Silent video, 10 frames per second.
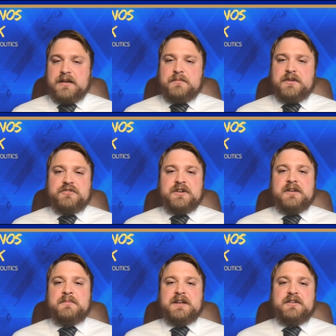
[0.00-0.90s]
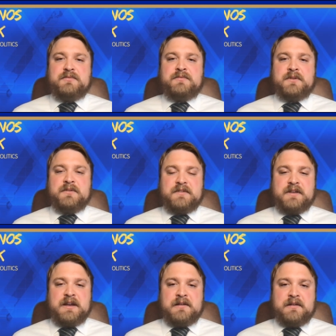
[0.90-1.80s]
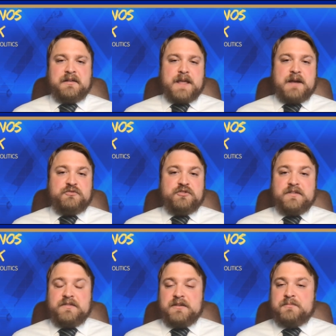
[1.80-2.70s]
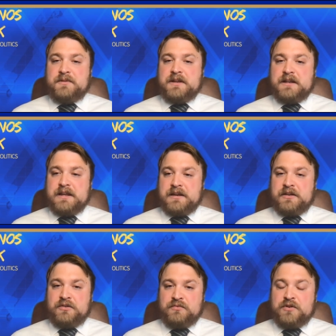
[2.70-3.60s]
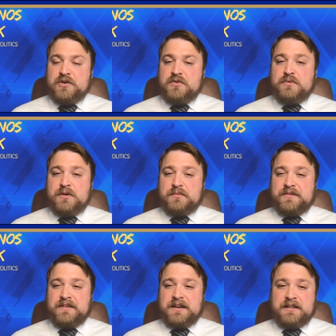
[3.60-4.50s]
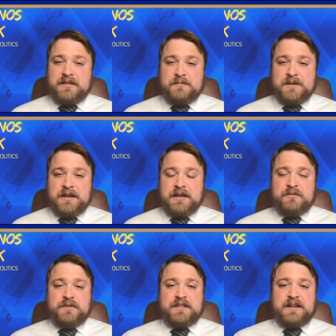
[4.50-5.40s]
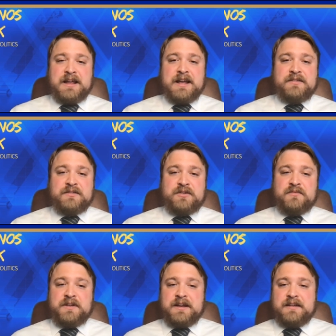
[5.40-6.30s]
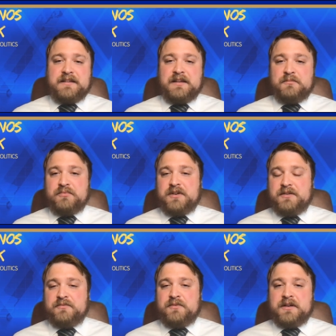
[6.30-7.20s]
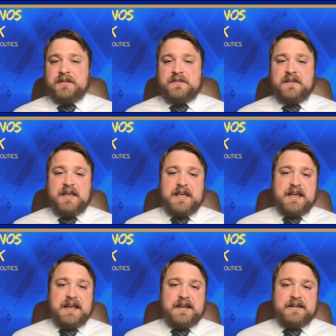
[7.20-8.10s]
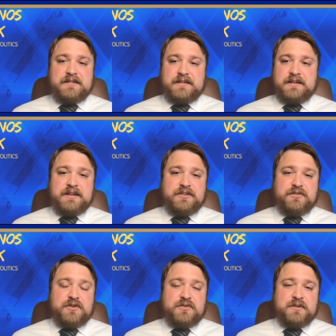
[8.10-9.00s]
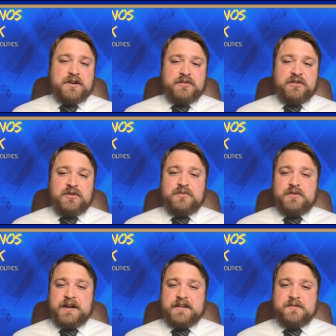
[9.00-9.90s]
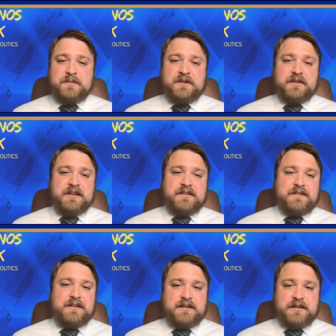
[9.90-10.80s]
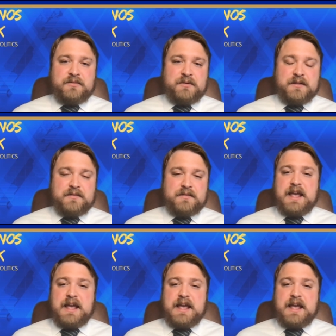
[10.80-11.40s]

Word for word: I'm not trying to make you feel scared. I'm just simply letting you know what was said at the meeting, what the last COVID 19 brief was, and to let you know what our local hospital is dealing with.